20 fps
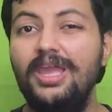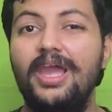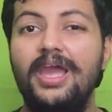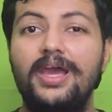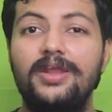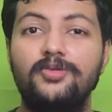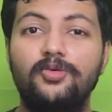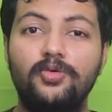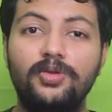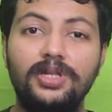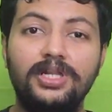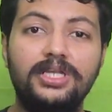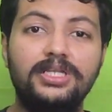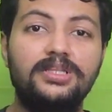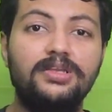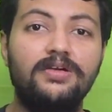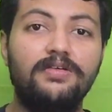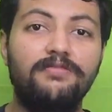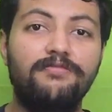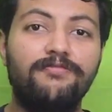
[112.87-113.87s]
and only
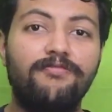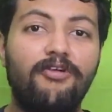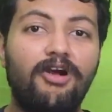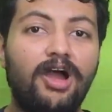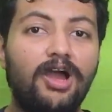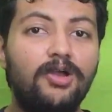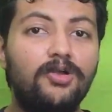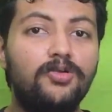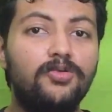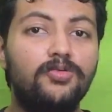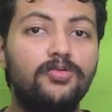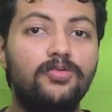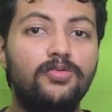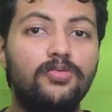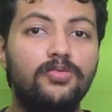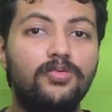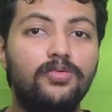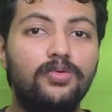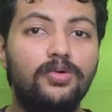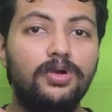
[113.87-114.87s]
the
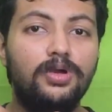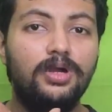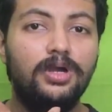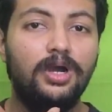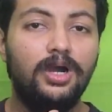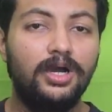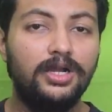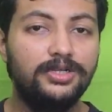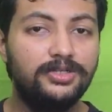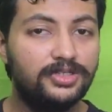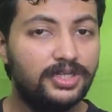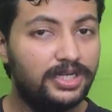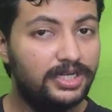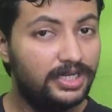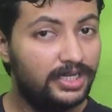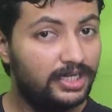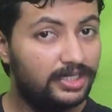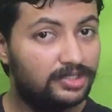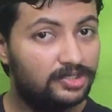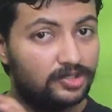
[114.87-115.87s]
500
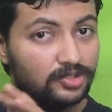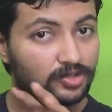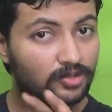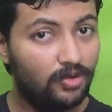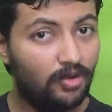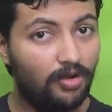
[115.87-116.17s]
nits